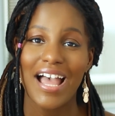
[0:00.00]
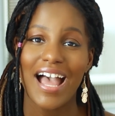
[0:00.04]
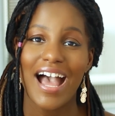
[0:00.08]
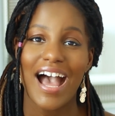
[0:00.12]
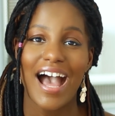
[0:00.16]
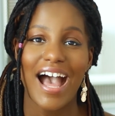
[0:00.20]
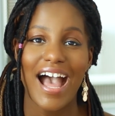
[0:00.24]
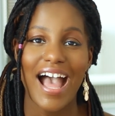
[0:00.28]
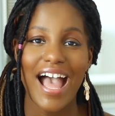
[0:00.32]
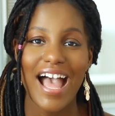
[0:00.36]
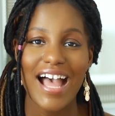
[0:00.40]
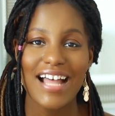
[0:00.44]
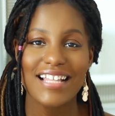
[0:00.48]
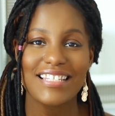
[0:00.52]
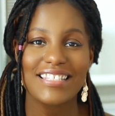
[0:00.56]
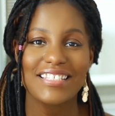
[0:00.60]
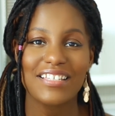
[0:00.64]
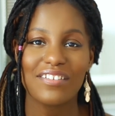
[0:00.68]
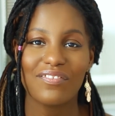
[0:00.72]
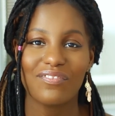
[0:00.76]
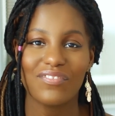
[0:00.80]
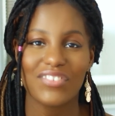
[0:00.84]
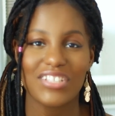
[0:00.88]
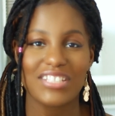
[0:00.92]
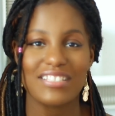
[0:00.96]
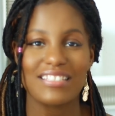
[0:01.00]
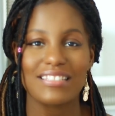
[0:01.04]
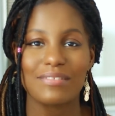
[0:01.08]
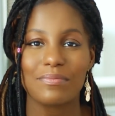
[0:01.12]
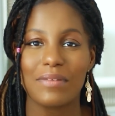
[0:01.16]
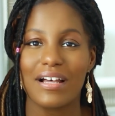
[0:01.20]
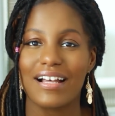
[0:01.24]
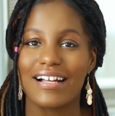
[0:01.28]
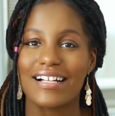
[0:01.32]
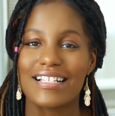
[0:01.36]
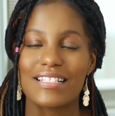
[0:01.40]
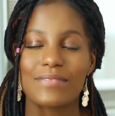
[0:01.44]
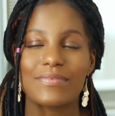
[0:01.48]
I had to convince
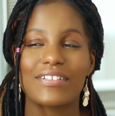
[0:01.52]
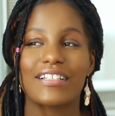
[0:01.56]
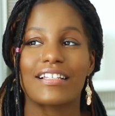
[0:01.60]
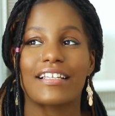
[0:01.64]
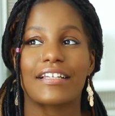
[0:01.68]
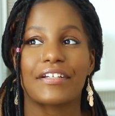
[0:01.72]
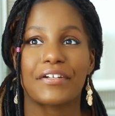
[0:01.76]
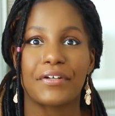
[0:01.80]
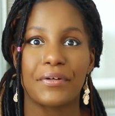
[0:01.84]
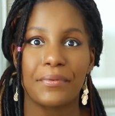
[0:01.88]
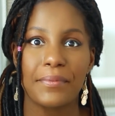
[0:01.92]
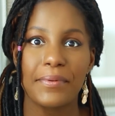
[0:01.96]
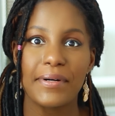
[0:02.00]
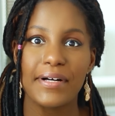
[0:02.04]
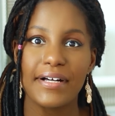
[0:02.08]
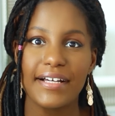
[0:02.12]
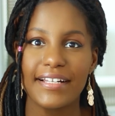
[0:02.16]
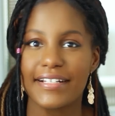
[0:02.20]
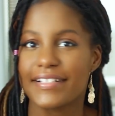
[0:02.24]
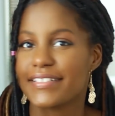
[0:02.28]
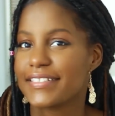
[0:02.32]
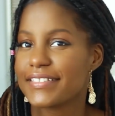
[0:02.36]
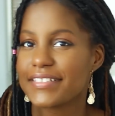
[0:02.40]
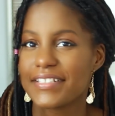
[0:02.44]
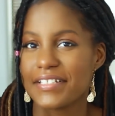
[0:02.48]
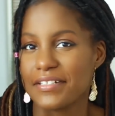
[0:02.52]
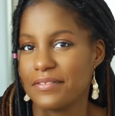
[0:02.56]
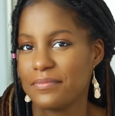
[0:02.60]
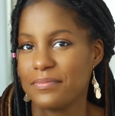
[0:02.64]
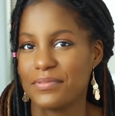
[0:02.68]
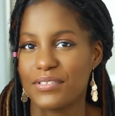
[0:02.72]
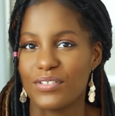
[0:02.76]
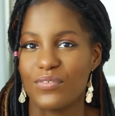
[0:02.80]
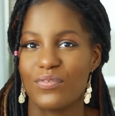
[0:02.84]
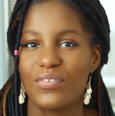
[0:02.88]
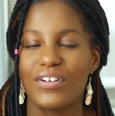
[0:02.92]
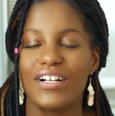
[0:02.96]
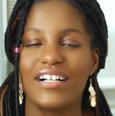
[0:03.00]
my husband, like, come on, it's gonna
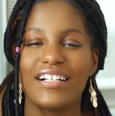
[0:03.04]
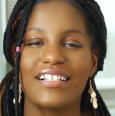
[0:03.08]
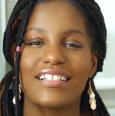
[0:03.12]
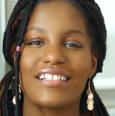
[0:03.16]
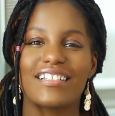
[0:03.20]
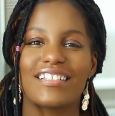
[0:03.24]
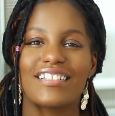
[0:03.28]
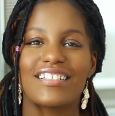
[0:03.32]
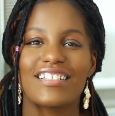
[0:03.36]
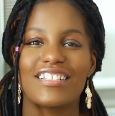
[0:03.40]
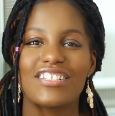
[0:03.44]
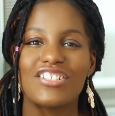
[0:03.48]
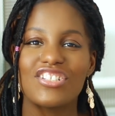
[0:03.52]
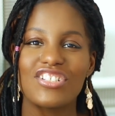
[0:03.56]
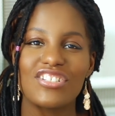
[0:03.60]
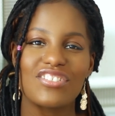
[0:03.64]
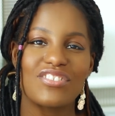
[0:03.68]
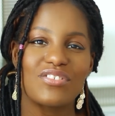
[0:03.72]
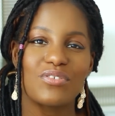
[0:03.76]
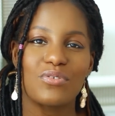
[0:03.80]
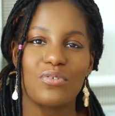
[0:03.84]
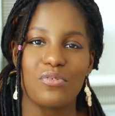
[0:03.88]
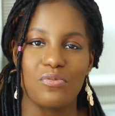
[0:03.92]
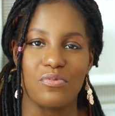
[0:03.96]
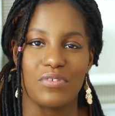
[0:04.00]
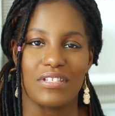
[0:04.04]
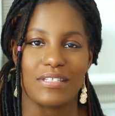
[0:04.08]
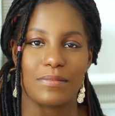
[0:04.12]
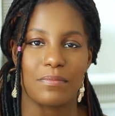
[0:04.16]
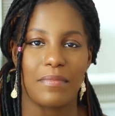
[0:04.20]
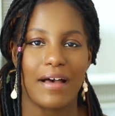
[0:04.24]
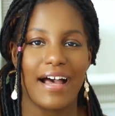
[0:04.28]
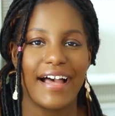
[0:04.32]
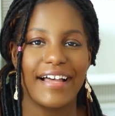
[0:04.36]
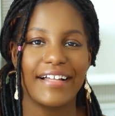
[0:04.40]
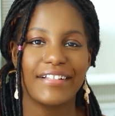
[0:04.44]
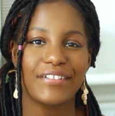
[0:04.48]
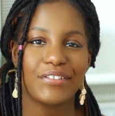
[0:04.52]
be fun. He just knew it was
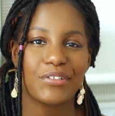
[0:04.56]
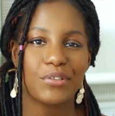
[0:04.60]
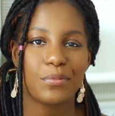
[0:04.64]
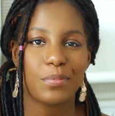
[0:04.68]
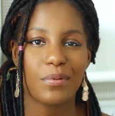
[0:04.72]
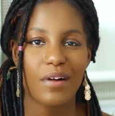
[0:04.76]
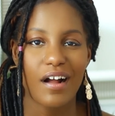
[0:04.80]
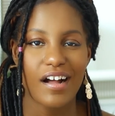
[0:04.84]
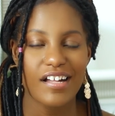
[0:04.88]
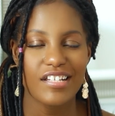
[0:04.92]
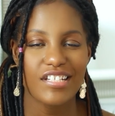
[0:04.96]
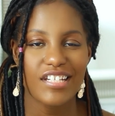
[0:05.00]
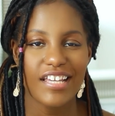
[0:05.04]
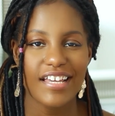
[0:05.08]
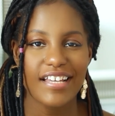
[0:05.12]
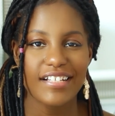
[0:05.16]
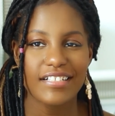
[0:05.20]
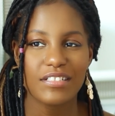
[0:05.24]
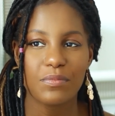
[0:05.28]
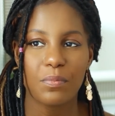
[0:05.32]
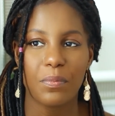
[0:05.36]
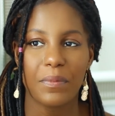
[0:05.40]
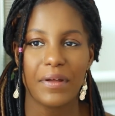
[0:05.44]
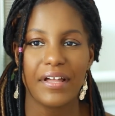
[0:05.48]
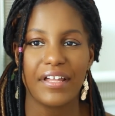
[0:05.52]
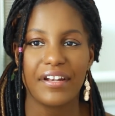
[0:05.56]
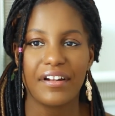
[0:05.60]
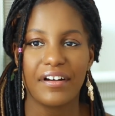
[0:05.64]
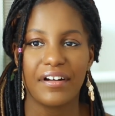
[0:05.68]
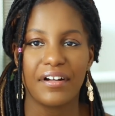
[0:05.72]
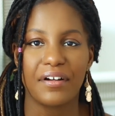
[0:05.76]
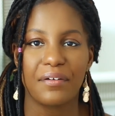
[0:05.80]
my little project, but